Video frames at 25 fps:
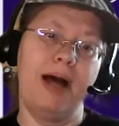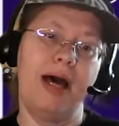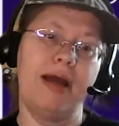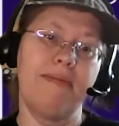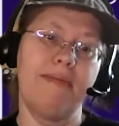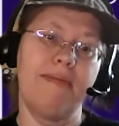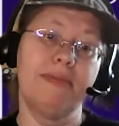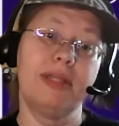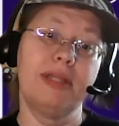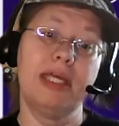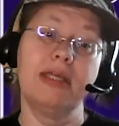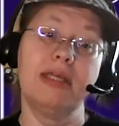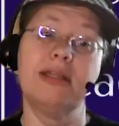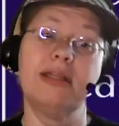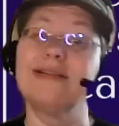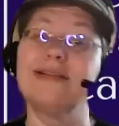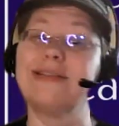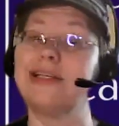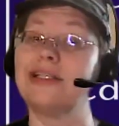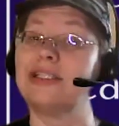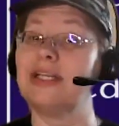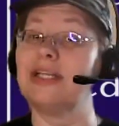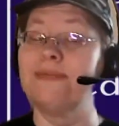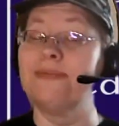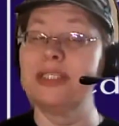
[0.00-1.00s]
bottom thing that
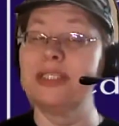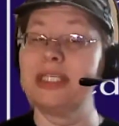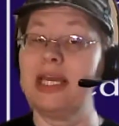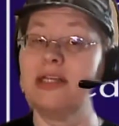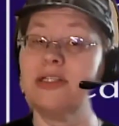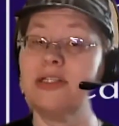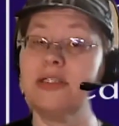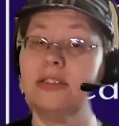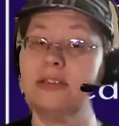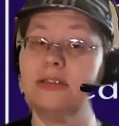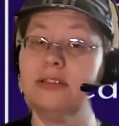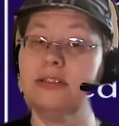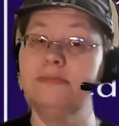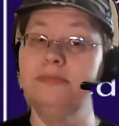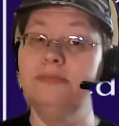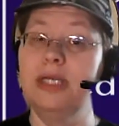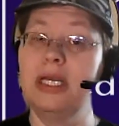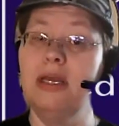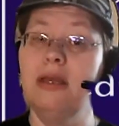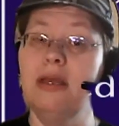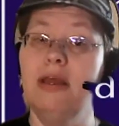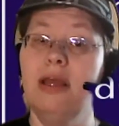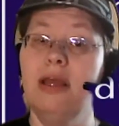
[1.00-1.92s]
says I'm scheduled.